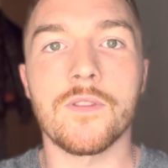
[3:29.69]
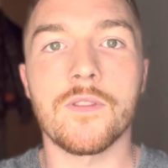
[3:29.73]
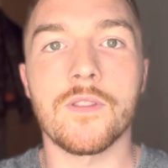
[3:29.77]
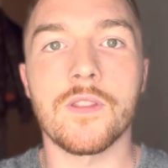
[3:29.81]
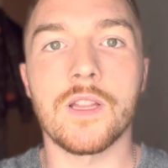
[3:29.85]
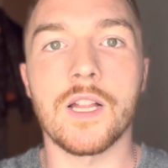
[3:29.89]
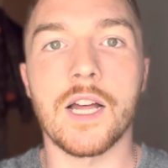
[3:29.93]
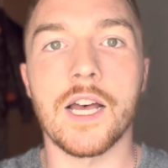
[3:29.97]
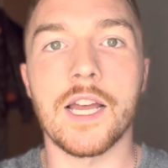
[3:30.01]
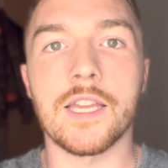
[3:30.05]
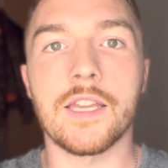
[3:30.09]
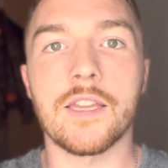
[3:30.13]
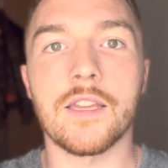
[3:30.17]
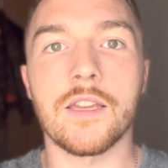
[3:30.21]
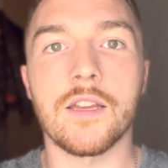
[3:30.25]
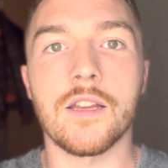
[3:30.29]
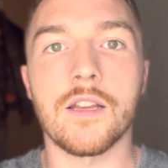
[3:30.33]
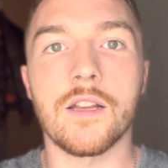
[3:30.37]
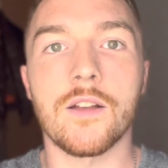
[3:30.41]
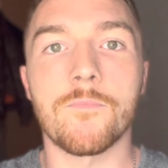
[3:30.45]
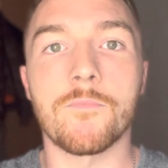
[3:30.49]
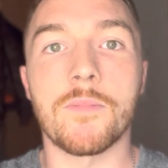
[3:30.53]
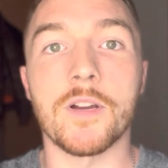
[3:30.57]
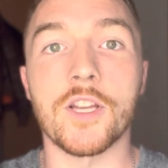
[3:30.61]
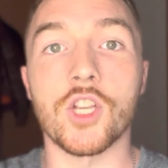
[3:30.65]
Like,
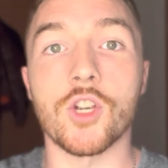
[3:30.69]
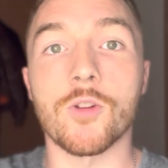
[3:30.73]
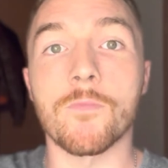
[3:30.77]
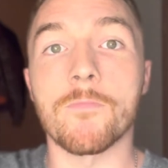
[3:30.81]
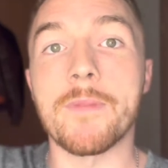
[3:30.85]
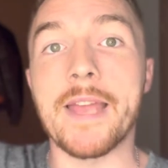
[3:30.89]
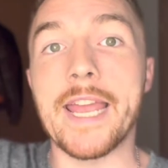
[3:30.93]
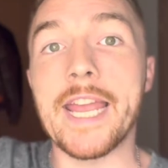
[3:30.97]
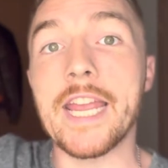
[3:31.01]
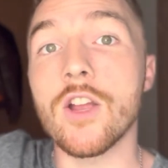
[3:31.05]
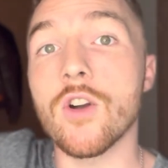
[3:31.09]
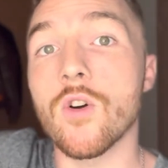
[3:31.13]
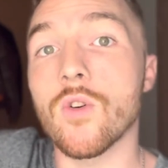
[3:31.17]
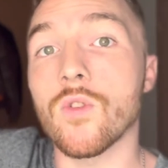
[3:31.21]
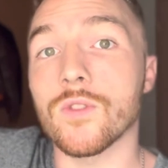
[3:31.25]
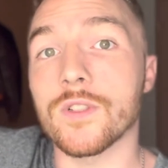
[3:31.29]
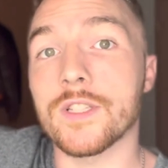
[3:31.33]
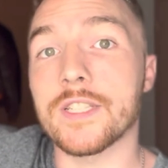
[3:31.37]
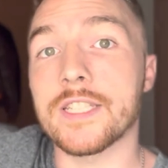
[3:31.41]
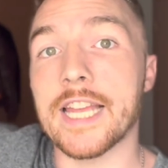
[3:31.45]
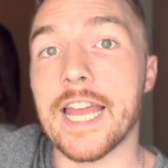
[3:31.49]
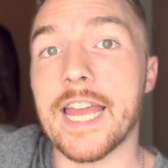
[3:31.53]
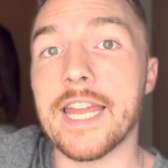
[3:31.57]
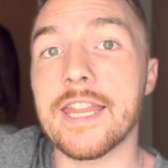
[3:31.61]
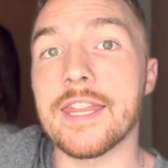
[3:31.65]
but your main goal is
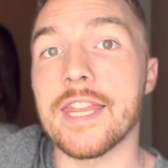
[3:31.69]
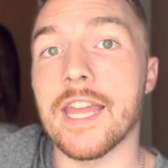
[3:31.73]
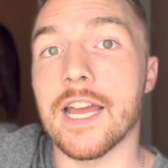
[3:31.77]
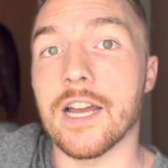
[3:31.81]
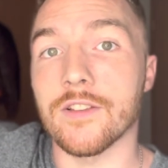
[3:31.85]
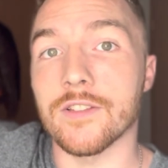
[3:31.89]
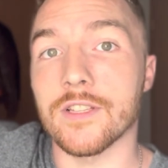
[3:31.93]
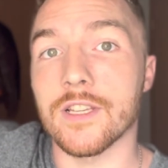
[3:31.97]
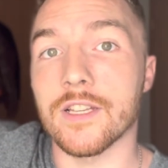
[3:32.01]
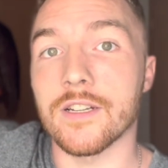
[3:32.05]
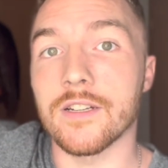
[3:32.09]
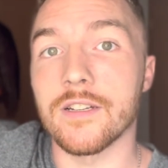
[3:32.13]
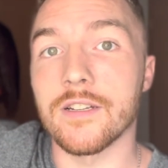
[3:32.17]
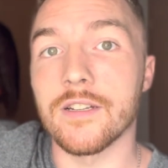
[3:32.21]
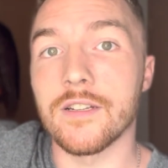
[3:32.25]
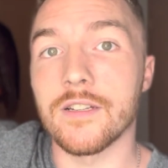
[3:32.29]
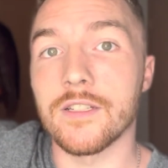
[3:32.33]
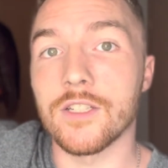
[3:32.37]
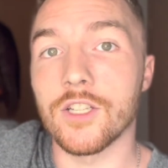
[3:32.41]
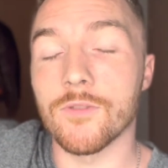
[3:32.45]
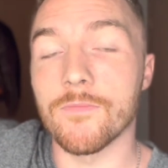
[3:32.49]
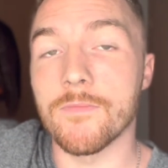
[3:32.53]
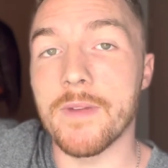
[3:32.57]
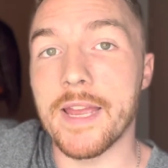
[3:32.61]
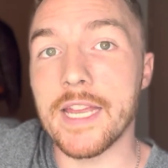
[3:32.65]
ten thousand.
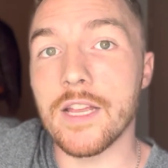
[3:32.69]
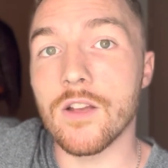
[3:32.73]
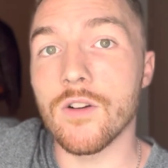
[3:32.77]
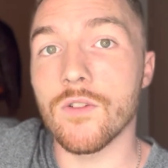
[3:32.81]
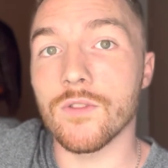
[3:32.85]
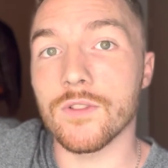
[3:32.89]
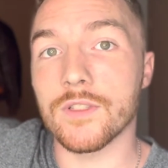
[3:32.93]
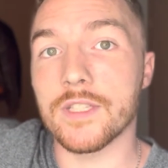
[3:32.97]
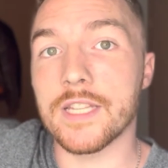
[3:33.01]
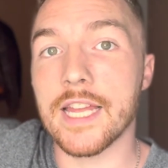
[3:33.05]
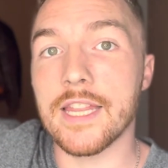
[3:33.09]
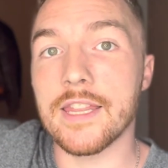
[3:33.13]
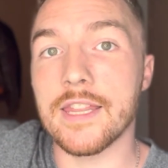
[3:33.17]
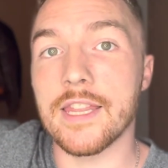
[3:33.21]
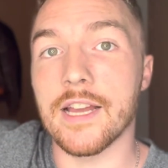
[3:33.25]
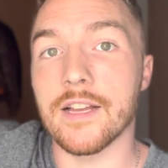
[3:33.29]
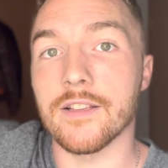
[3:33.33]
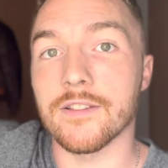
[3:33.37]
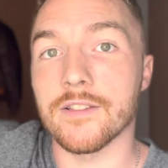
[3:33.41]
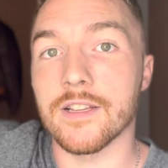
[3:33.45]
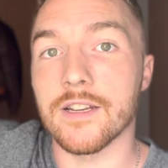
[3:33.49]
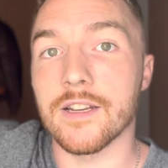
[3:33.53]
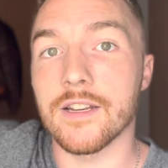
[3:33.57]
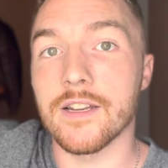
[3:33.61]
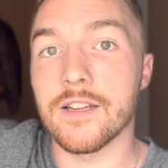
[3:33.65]
Your main goal is ten
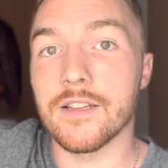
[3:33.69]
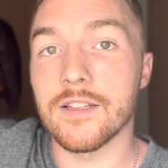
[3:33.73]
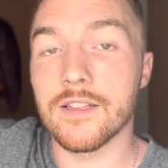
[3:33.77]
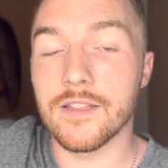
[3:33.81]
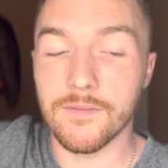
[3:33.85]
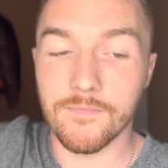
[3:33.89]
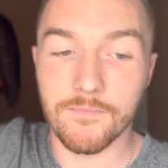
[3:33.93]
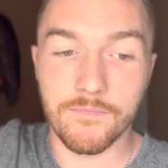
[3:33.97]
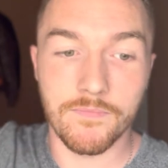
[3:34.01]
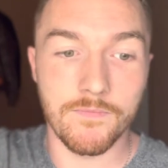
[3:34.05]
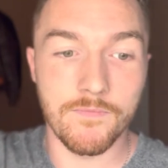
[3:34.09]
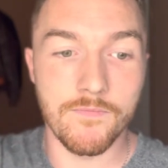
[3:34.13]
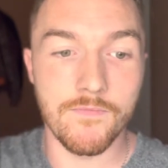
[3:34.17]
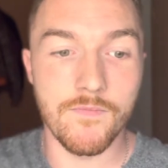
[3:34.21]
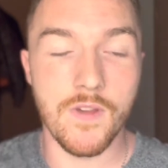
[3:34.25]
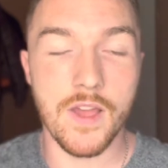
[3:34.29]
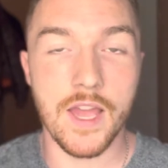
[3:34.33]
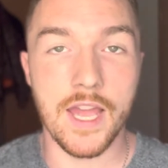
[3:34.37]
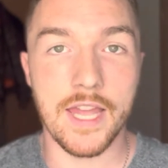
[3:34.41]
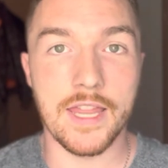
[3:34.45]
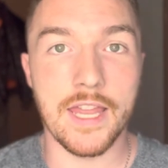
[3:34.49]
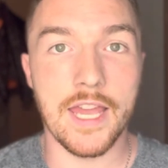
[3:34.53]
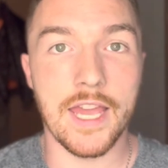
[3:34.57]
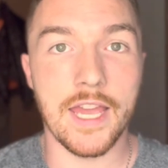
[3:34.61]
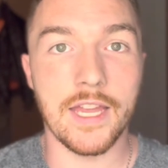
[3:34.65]
thousand.
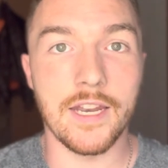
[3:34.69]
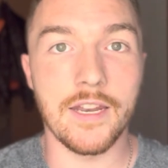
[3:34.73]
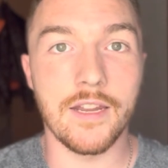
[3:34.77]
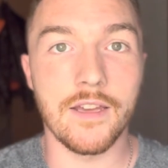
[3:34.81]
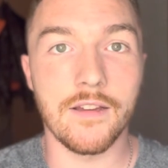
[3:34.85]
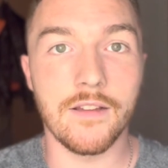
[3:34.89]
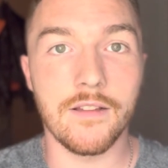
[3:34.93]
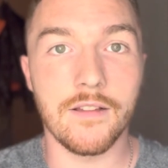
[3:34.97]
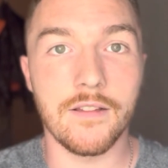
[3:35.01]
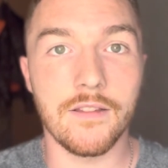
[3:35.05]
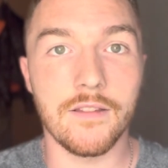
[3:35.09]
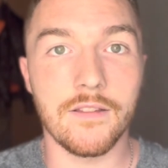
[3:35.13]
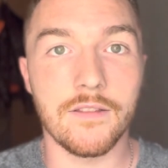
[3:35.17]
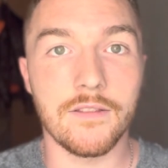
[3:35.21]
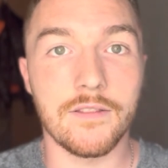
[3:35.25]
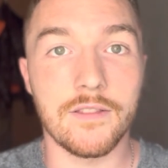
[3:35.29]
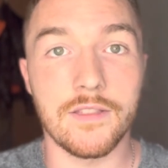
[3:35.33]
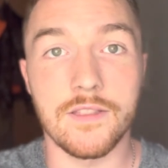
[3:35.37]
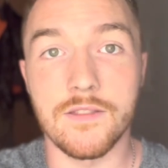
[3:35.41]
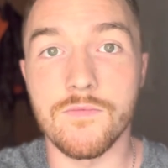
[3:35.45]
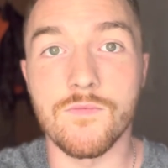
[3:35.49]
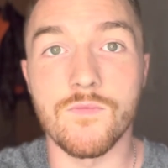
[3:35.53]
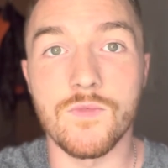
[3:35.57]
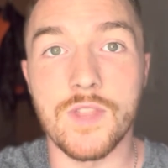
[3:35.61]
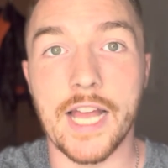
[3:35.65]
And then
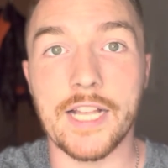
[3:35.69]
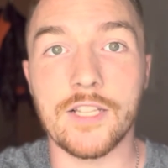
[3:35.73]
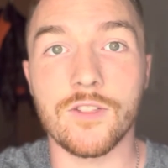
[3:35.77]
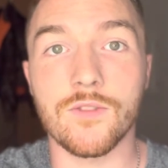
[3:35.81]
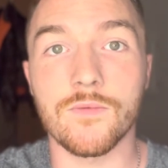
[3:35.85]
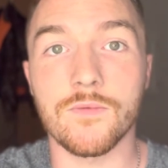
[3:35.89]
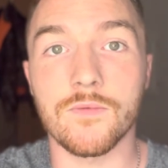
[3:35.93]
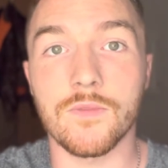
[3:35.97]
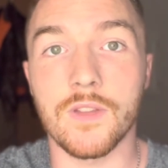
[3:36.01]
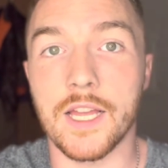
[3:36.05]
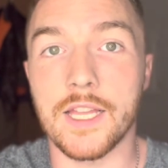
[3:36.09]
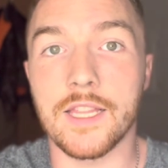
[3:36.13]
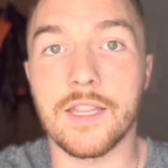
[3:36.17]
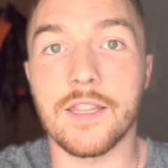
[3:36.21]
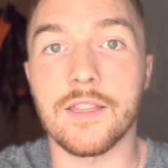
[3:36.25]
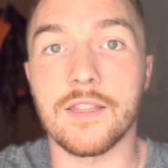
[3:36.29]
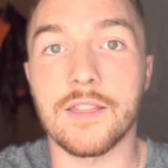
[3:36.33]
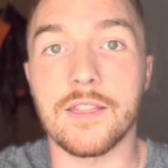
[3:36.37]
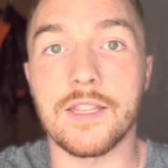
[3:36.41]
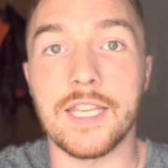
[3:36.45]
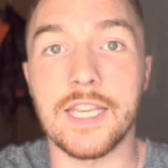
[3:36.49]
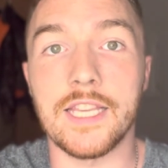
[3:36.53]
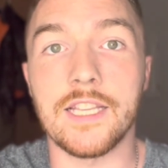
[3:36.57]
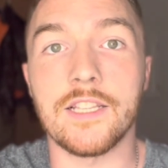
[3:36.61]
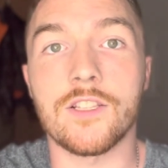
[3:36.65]
that's
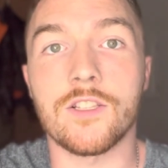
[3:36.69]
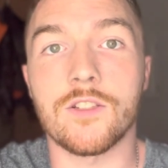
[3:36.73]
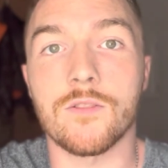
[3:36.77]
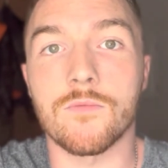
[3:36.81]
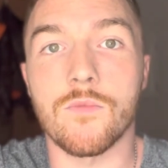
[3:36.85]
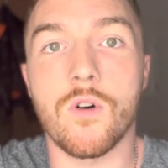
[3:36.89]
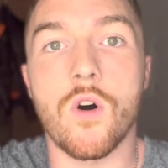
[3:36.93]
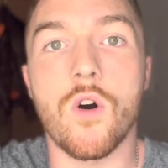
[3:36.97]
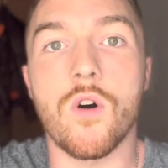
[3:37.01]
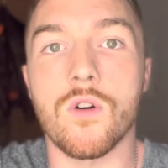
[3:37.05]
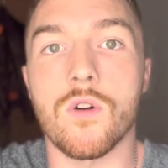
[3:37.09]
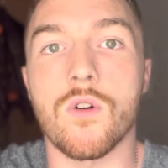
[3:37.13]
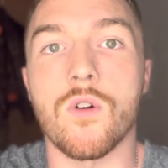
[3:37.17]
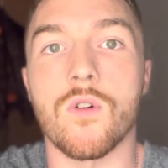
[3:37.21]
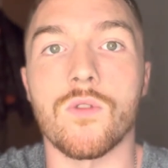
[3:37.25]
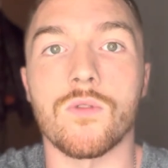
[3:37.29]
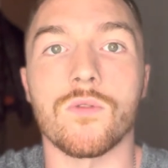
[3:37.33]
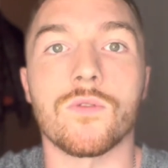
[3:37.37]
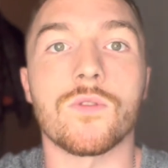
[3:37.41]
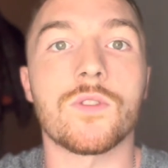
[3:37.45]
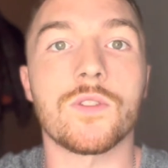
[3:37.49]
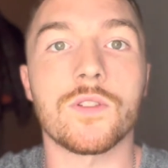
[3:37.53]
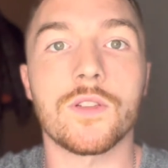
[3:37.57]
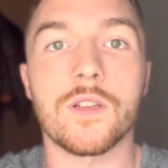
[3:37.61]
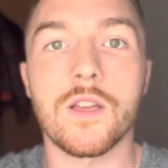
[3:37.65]
like these small
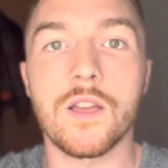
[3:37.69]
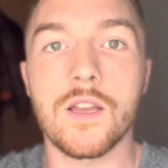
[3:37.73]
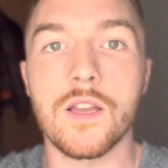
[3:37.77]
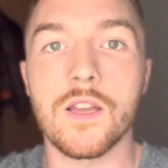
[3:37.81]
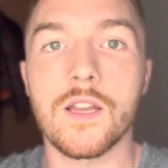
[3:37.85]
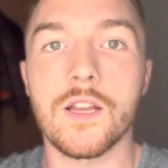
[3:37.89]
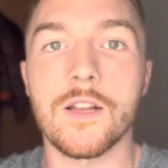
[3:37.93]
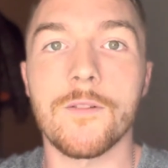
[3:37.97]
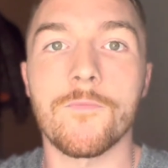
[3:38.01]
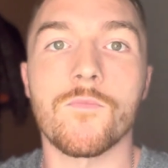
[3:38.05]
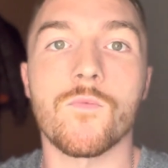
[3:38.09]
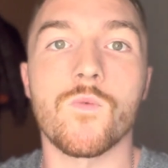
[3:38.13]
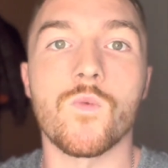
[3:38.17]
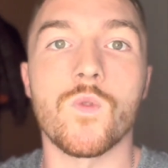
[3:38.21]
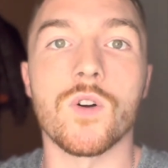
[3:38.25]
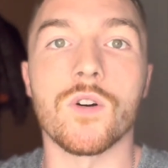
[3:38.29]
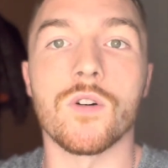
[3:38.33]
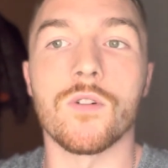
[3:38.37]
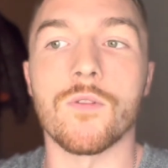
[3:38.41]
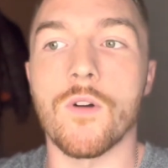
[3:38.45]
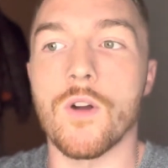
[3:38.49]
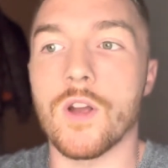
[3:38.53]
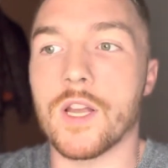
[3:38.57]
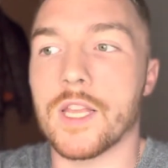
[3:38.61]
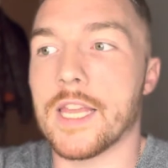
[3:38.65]
goals
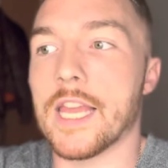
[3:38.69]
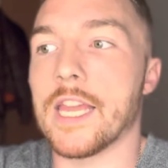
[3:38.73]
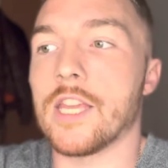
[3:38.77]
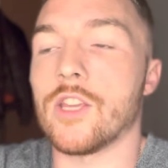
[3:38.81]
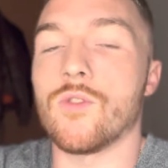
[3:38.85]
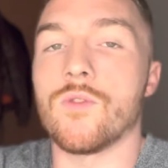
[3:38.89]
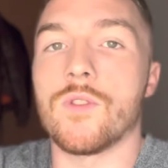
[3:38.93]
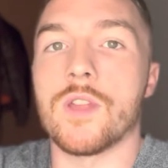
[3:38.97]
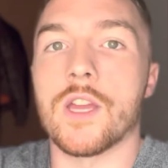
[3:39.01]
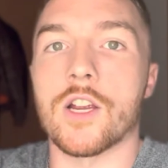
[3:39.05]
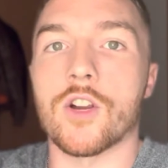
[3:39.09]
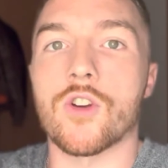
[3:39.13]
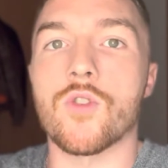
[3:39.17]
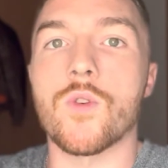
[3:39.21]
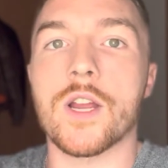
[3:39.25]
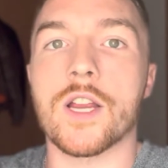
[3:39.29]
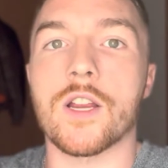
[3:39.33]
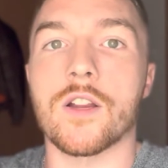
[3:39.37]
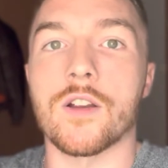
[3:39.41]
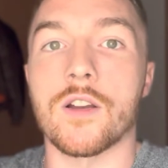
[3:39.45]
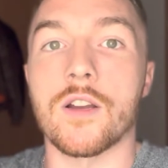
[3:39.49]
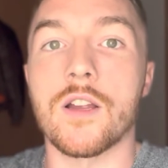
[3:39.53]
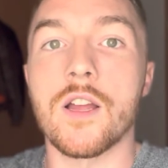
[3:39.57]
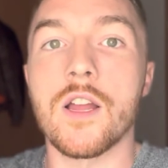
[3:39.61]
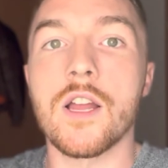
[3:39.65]
will get you there
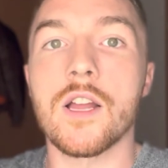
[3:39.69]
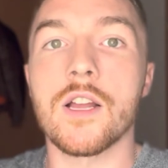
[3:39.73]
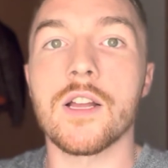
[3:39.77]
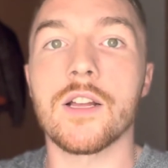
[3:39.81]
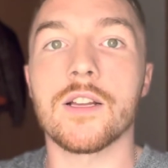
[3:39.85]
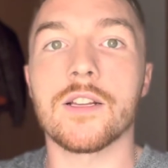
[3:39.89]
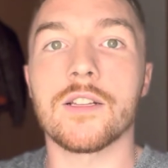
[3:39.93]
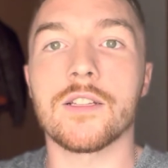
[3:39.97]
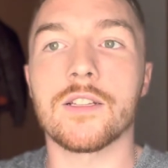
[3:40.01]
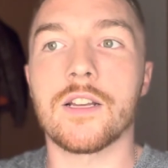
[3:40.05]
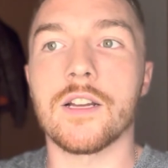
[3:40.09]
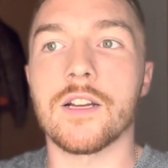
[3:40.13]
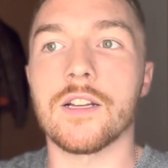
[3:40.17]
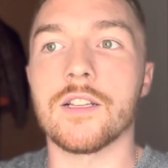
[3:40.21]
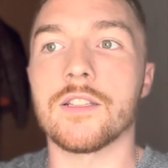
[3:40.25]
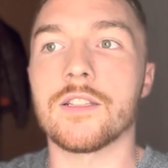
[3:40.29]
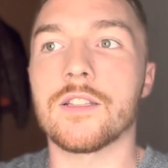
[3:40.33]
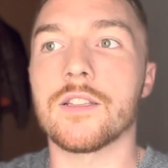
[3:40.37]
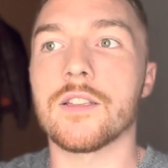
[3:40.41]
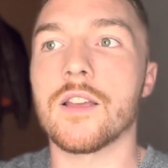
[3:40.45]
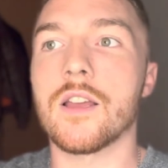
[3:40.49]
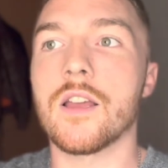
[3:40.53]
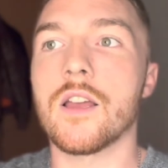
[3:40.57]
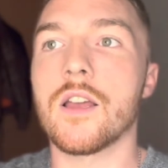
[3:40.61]
quicker. Because